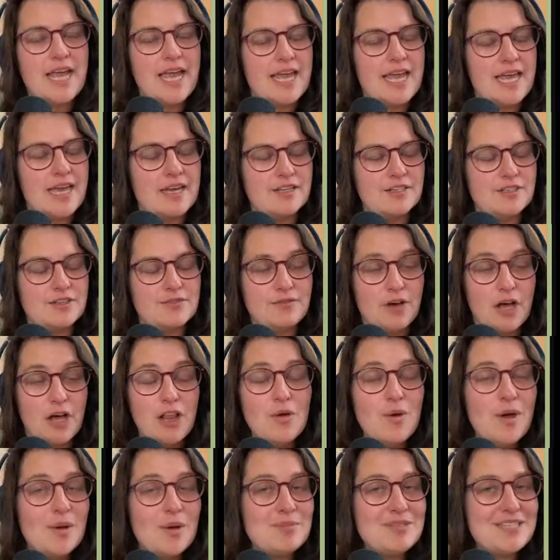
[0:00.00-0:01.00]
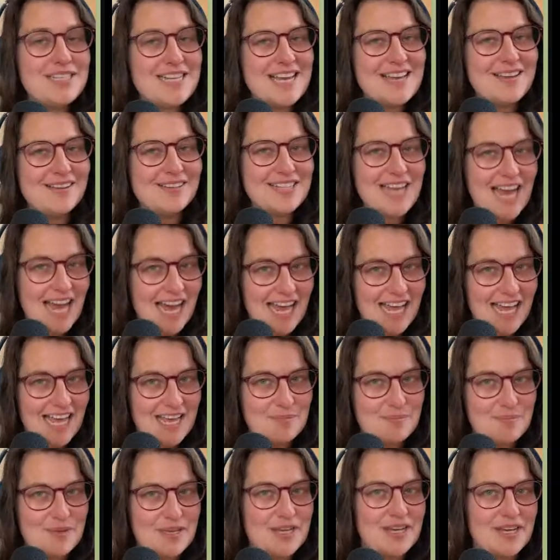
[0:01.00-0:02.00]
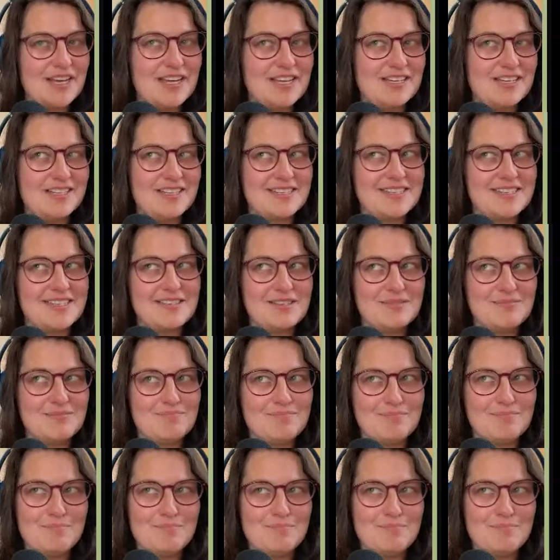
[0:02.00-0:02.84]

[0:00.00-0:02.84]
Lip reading: and follow-ups take time because